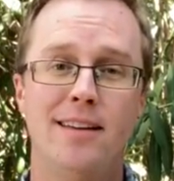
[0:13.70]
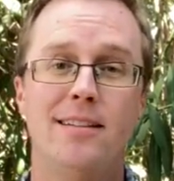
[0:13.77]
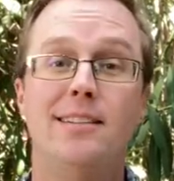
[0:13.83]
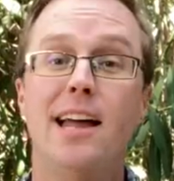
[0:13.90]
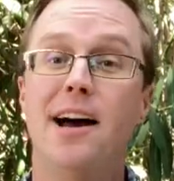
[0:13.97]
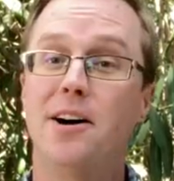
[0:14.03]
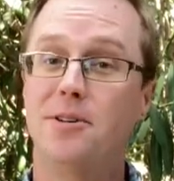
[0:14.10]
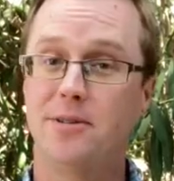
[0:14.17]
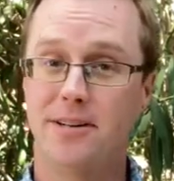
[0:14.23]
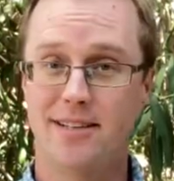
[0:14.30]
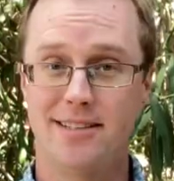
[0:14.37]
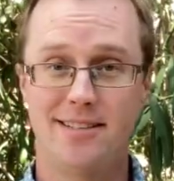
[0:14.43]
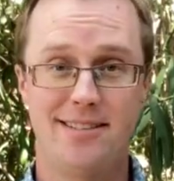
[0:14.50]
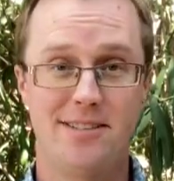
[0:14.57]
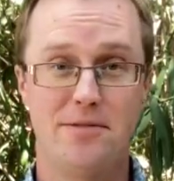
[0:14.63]
Now,
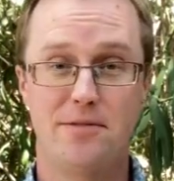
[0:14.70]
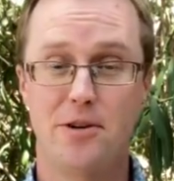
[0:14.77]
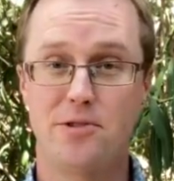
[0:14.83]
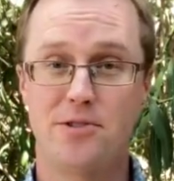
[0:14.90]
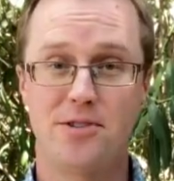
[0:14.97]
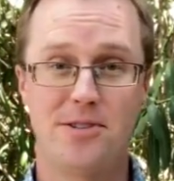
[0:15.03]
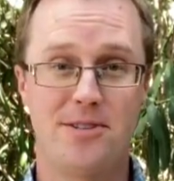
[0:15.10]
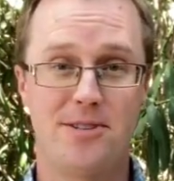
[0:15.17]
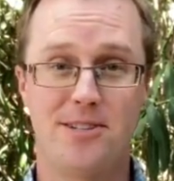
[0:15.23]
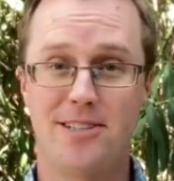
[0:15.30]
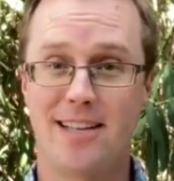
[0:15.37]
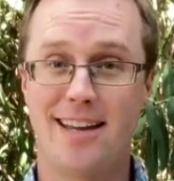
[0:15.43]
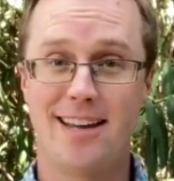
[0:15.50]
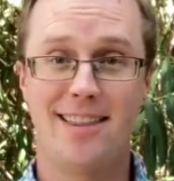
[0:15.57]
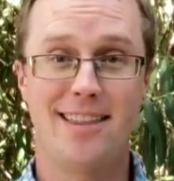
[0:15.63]
a devotional
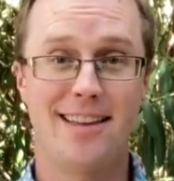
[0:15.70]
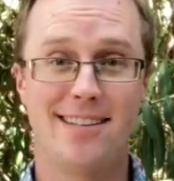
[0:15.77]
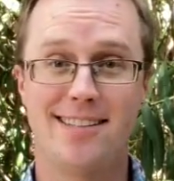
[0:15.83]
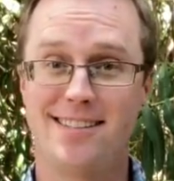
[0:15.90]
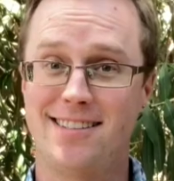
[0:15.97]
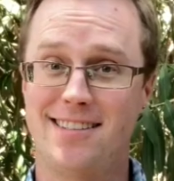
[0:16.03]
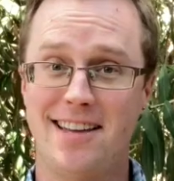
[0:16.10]
like this,